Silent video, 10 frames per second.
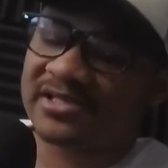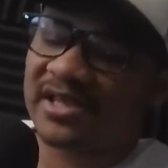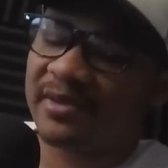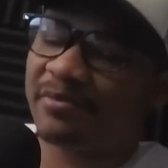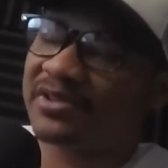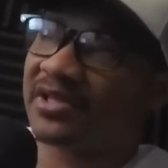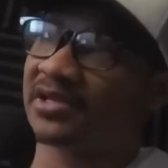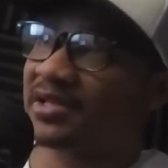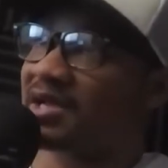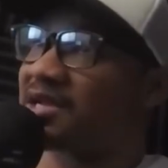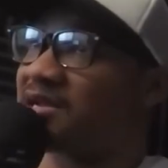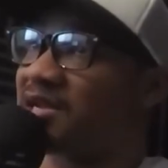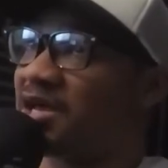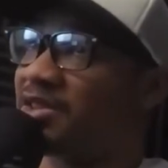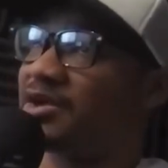but then like
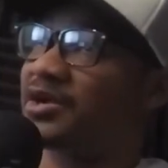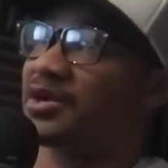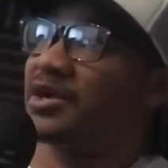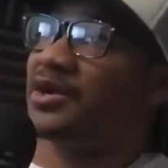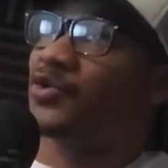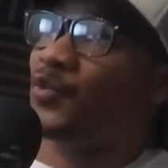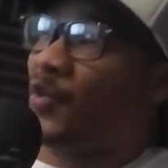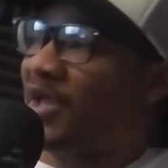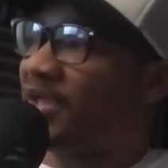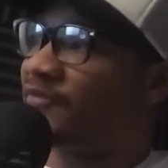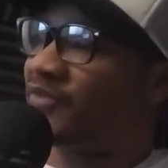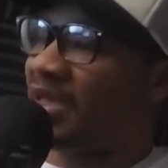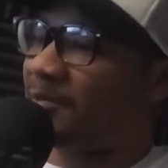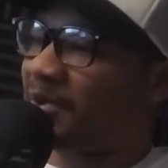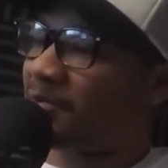another wave
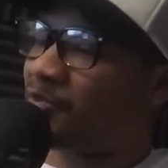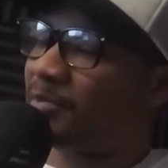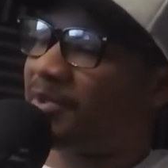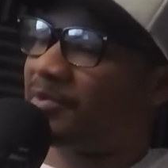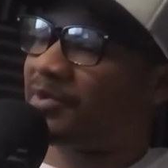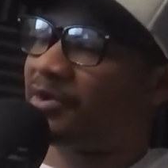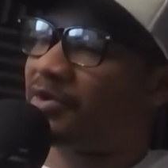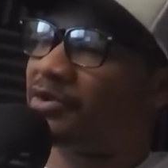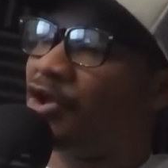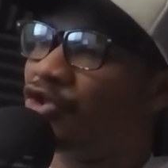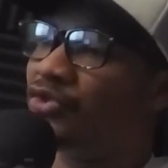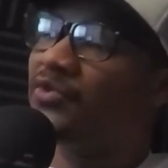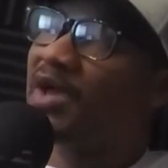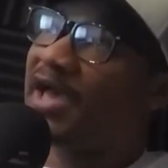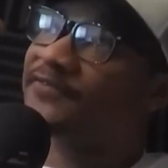came up where people are going
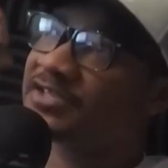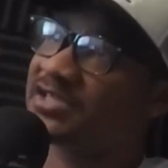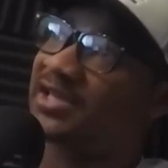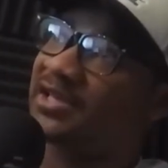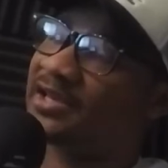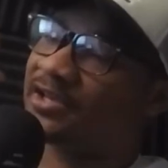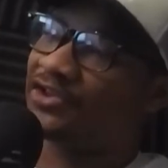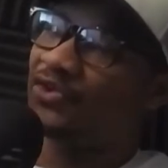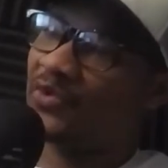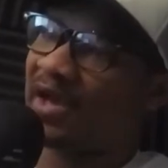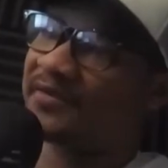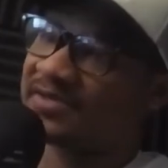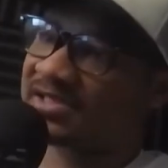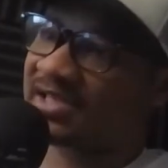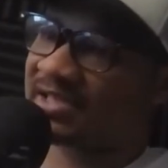UFC,
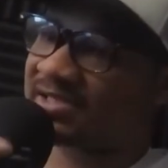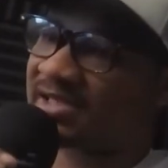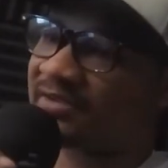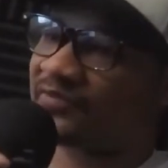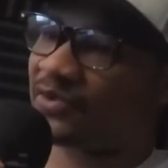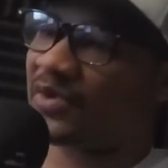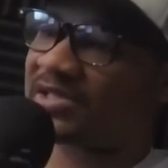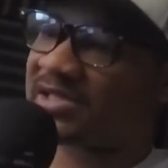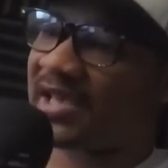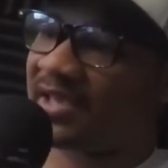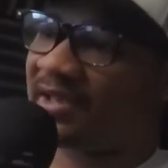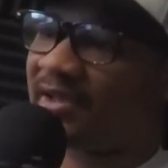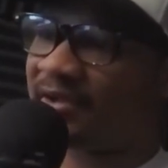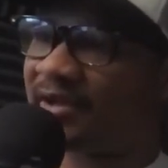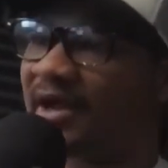UFC instead of USA.
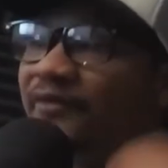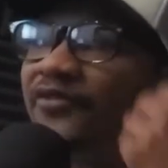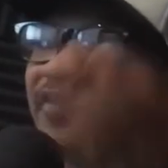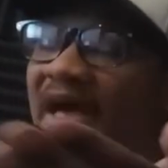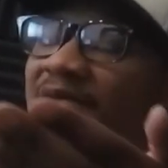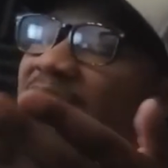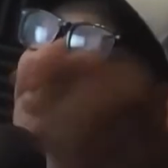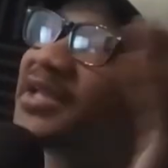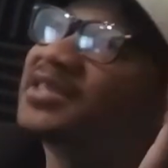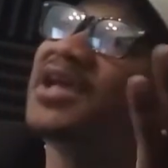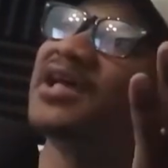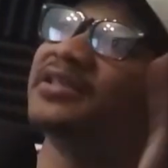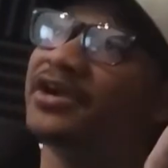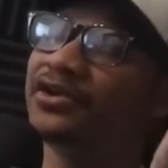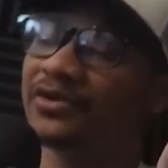And for that one, I'm like, yeah,
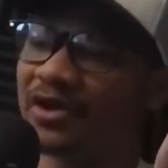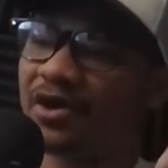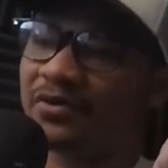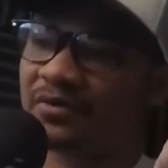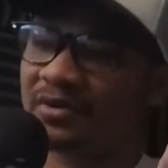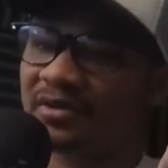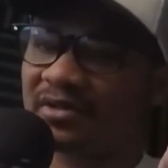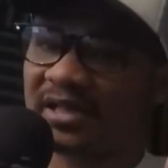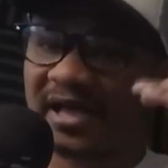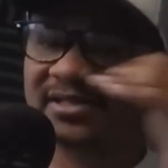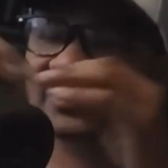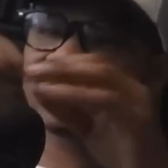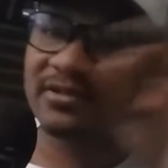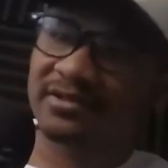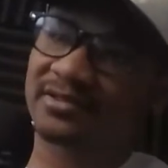there you go.
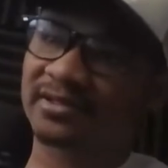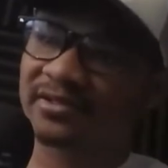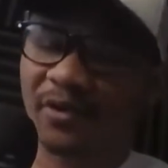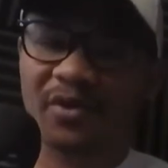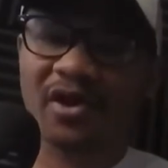There we are.